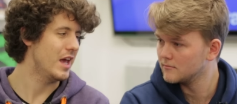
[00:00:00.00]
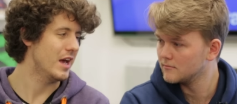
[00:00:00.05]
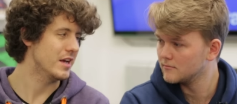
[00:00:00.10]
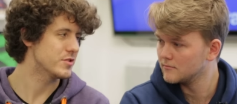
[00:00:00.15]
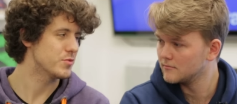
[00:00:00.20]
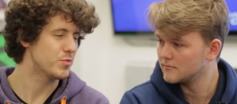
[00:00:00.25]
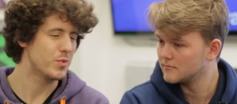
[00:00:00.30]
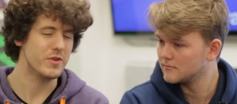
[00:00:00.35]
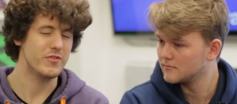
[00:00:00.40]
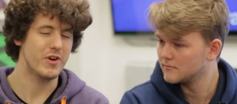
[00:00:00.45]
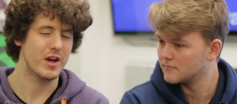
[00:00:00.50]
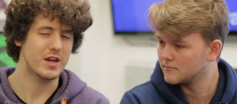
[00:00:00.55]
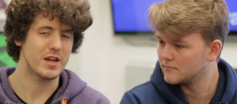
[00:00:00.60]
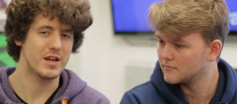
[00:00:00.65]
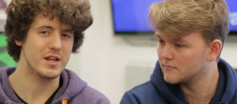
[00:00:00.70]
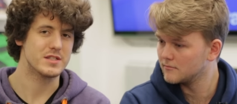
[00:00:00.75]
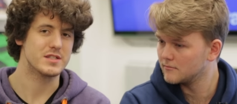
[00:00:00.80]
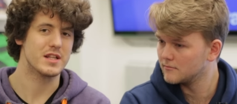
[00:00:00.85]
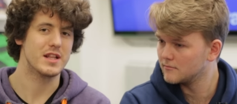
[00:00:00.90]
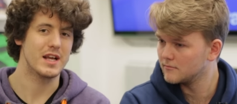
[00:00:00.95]
Speaker 1: Yes, we
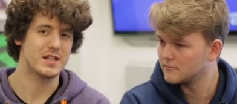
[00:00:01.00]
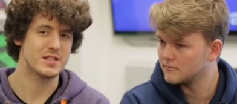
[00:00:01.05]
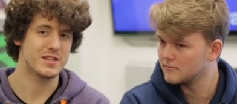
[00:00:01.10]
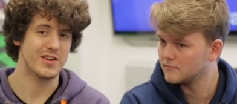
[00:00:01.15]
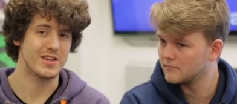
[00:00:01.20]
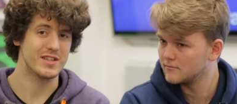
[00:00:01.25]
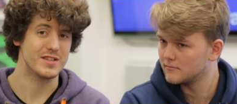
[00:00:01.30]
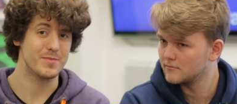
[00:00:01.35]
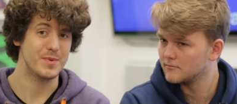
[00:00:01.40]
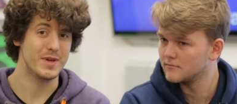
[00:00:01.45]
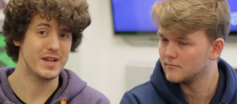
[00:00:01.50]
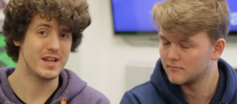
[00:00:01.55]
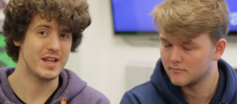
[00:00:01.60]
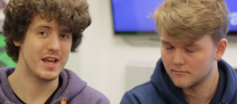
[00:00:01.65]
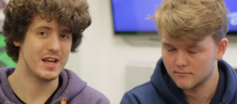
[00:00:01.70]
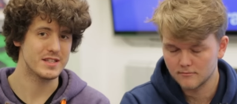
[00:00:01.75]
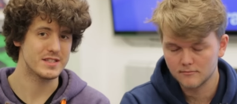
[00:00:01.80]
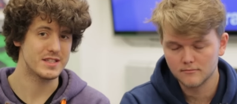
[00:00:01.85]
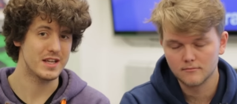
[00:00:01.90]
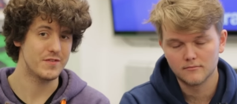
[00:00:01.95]
reckon it's less likely to be in
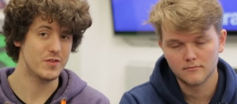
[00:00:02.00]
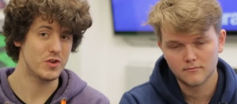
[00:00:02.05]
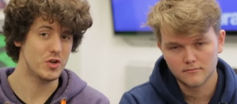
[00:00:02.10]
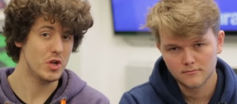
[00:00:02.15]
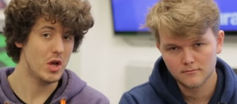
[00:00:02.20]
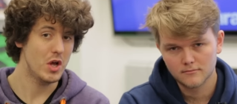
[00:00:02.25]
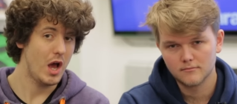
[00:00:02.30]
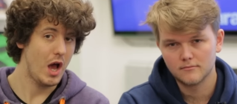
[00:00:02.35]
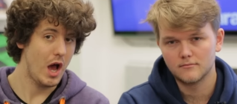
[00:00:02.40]
the S7,